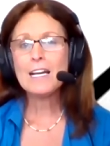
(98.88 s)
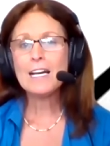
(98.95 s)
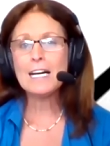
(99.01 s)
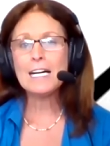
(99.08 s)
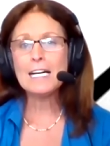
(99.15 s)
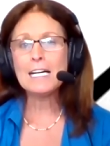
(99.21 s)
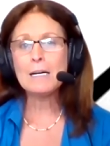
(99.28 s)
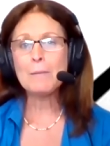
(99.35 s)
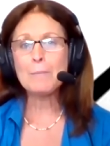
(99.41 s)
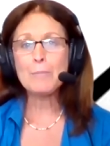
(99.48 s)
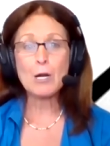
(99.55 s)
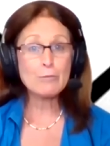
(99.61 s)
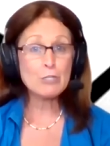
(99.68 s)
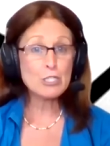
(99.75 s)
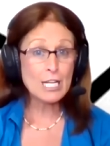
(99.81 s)
um,
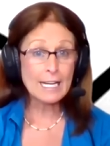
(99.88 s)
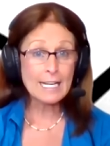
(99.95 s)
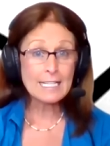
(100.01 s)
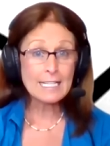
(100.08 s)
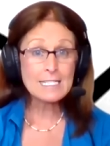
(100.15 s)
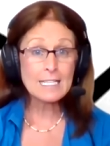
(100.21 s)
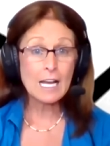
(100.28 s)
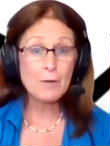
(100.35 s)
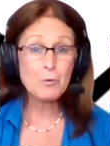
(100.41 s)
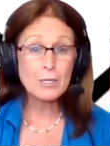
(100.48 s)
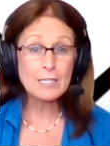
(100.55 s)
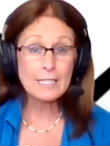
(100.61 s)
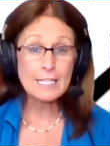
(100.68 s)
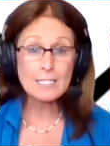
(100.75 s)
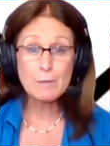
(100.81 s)
barbara jennings i'm with
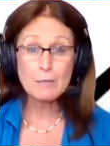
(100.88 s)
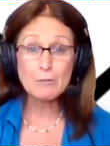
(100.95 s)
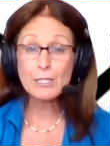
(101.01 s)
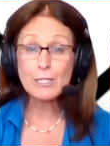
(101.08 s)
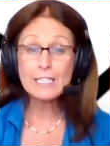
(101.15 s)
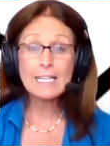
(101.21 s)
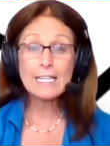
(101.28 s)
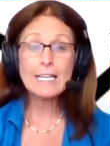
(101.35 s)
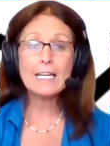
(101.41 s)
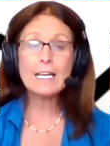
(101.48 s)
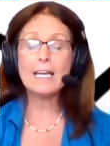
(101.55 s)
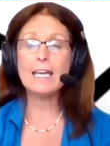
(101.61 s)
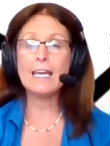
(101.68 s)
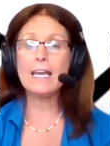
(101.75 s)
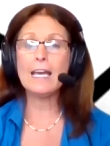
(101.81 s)
exp realty
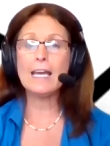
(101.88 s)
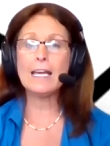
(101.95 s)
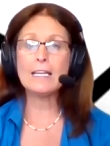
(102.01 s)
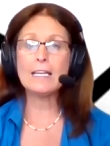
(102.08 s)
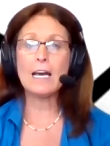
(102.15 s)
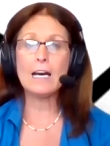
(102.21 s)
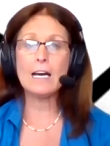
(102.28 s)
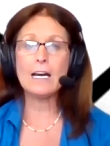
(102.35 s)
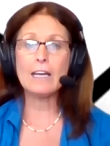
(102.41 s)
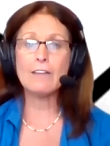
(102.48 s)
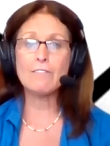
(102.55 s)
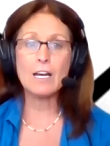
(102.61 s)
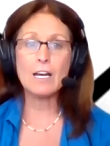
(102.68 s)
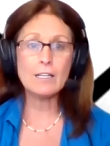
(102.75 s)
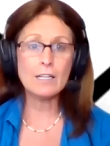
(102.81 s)
and i've
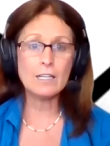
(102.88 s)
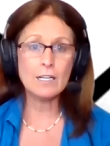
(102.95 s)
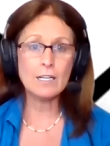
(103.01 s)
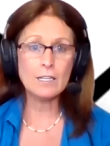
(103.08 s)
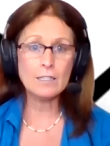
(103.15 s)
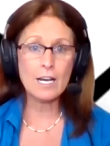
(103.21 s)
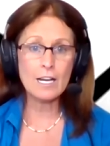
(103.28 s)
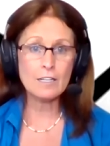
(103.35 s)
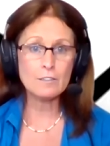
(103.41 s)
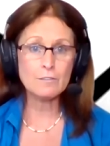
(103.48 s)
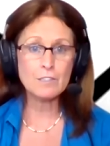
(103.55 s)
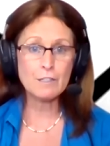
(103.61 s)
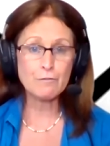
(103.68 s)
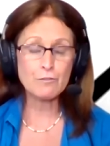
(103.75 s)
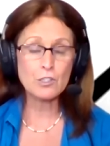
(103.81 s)
got a lot of
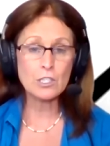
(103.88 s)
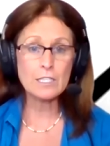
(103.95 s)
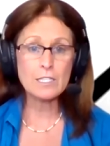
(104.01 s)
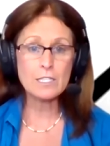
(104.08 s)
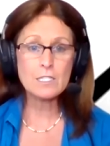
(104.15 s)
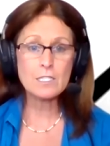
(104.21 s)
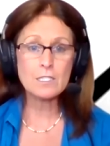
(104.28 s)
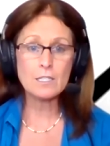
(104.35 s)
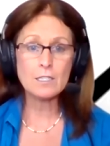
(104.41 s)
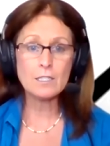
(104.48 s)
different